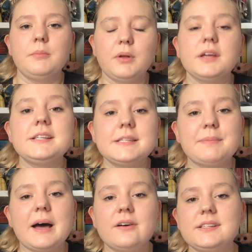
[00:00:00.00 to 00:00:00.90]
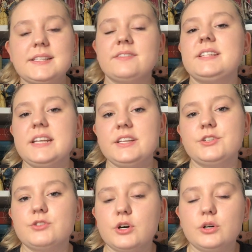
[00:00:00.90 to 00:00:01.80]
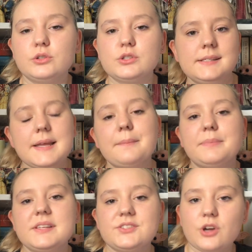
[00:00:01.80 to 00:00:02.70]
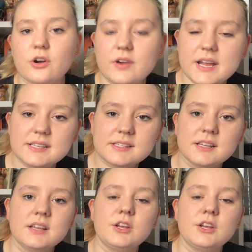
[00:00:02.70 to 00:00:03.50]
Blight is about 17 year old Tempest Torres,